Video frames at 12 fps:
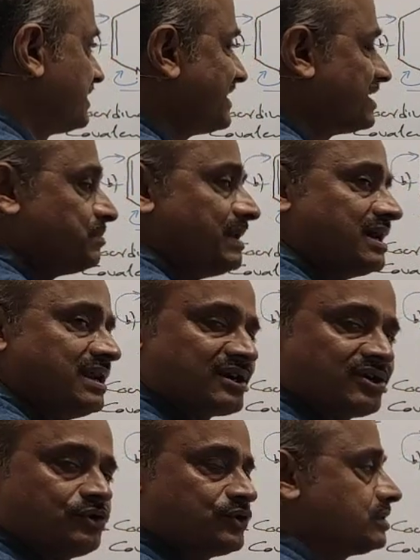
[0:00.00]
6 pi
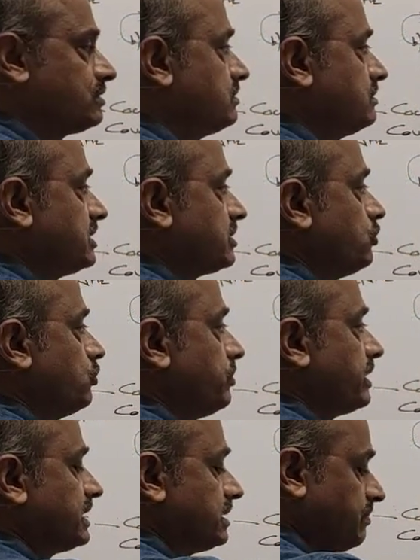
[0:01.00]
electrons. This lone
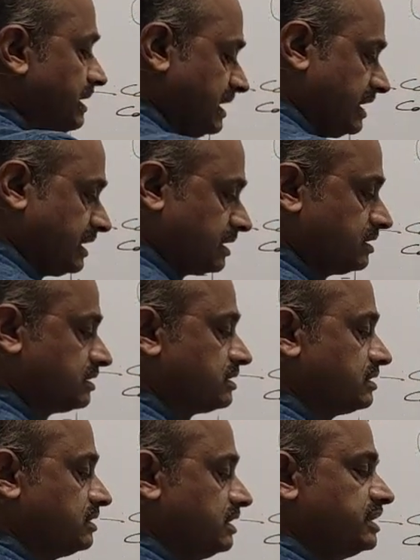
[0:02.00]
pair has a pi character
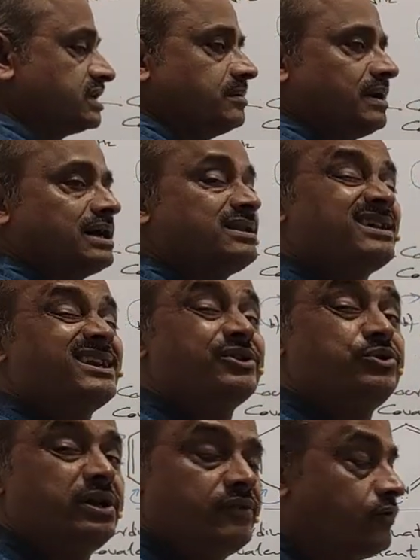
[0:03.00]
in some other
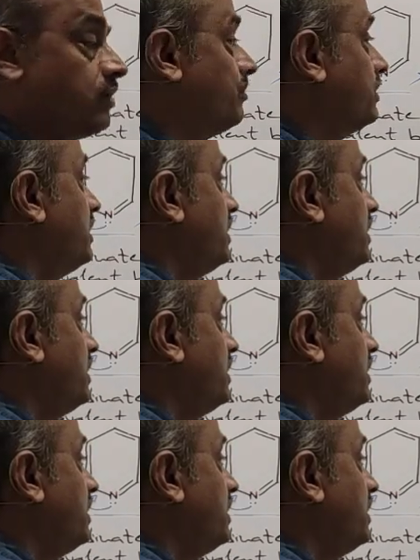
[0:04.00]
resonating form.